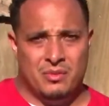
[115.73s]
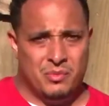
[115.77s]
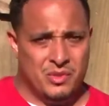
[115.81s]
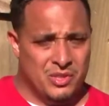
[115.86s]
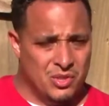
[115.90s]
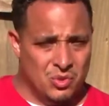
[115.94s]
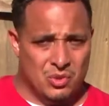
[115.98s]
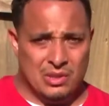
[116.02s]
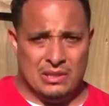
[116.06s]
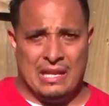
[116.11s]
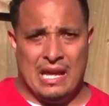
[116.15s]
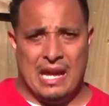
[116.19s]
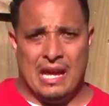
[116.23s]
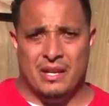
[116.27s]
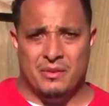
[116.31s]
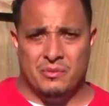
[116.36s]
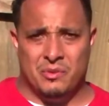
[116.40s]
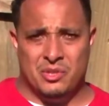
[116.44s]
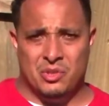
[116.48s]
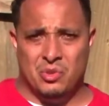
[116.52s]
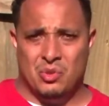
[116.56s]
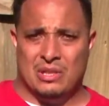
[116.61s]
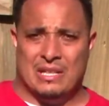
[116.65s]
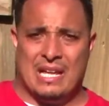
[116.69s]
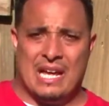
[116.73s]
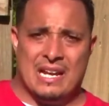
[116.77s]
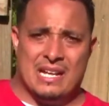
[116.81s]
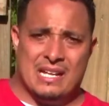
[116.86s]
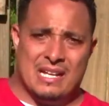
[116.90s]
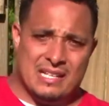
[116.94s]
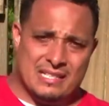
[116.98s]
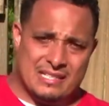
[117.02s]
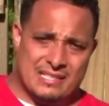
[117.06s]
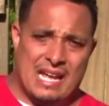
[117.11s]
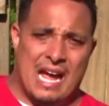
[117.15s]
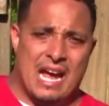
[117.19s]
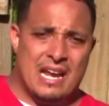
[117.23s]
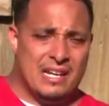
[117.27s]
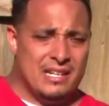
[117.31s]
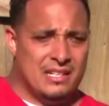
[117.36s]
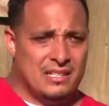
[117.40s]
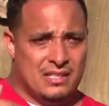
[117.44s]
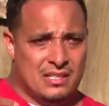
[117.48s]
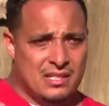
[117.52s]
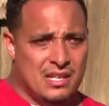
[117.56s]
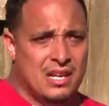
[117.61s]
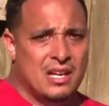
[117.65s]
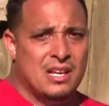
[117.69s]
We do a lot. We do a lot of
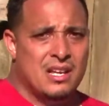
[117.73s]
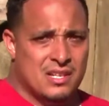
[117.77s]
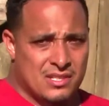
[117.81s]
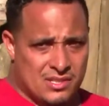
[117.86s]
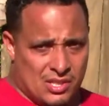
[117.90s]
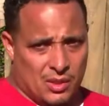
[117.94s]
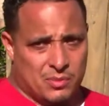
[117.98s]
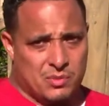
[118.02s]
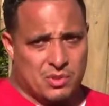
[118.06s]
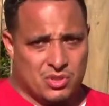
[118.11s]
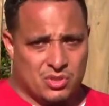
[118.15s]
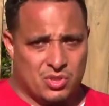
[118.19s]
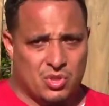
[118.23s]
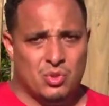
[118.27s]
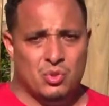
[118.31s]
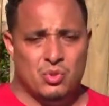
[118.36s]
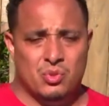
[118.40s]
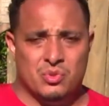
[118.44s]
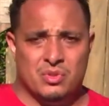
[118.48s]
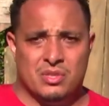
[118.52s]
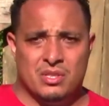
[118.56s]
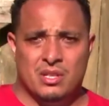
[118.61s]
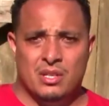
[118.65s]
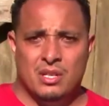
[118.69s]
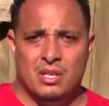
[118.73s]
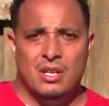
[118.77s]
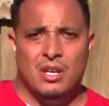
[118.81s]
assigning subject twos.